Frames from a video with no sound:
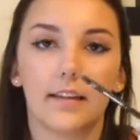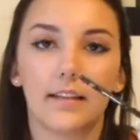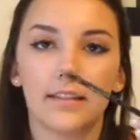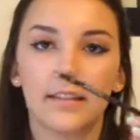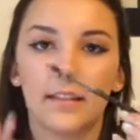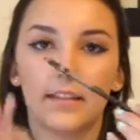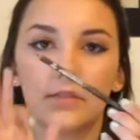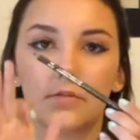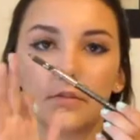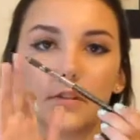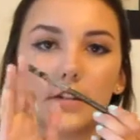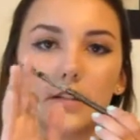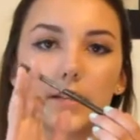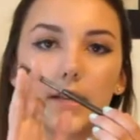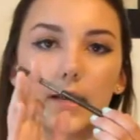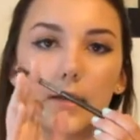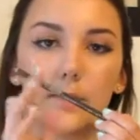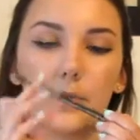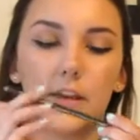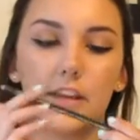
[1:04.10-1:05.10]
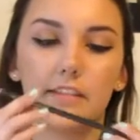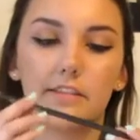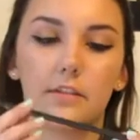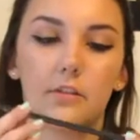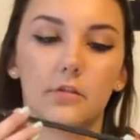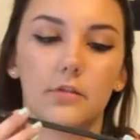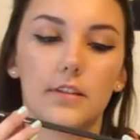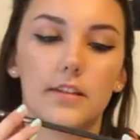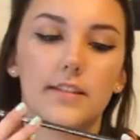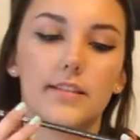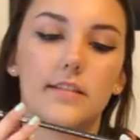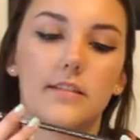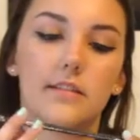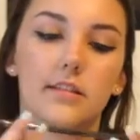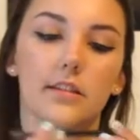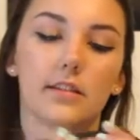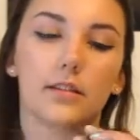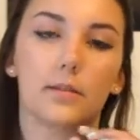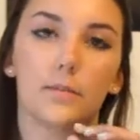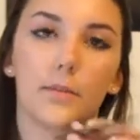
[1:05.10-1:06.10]
is, it's where you take a pencil, this is
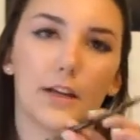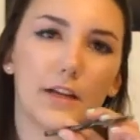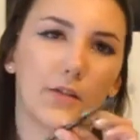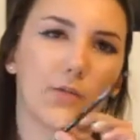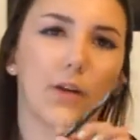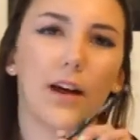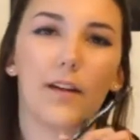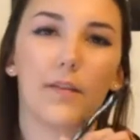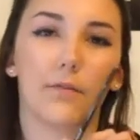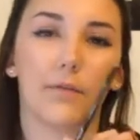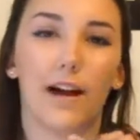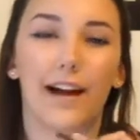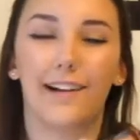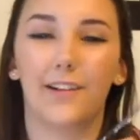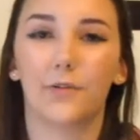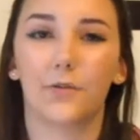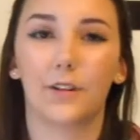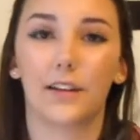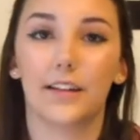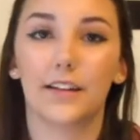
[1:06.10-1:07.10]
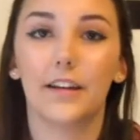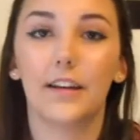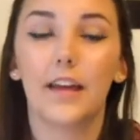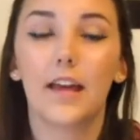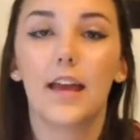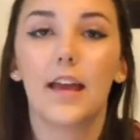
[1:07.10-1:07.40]
just a big Wet n Wild one,